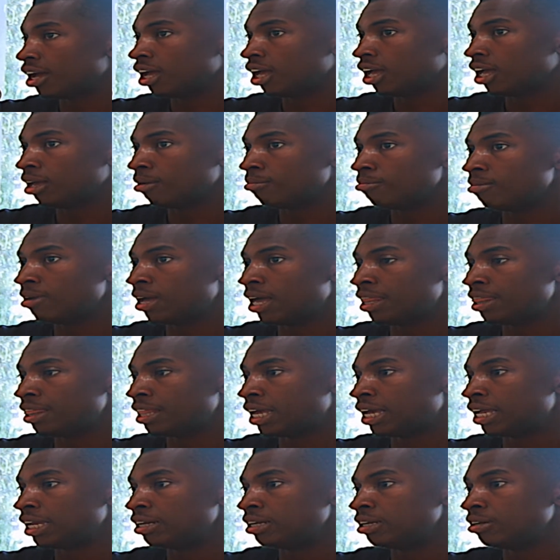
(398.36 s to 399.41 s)
And
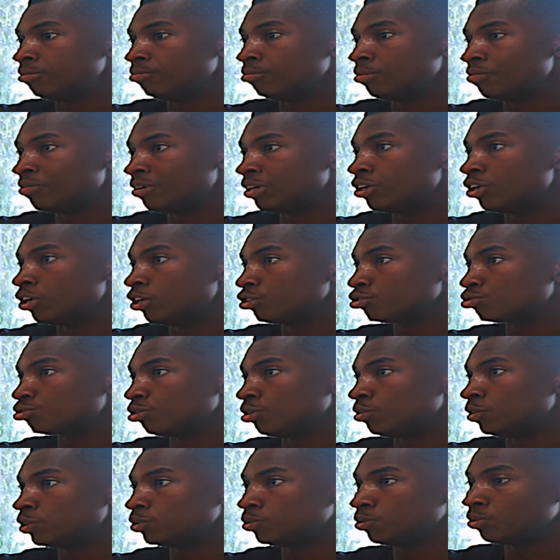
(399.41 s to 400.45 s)
then within those
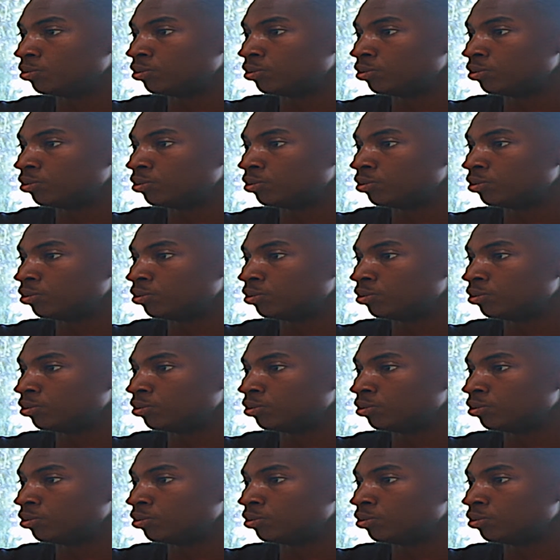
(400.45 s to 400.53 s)
groups,